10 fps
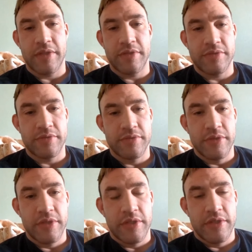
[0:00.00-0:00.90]

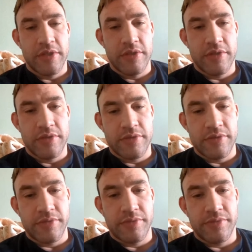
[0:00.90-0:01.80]

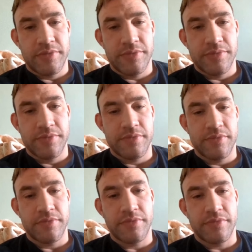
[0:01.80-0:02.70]

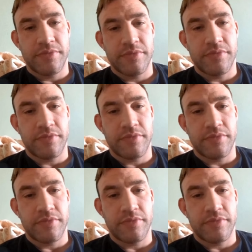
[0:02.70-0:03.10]
This person isn't speaking.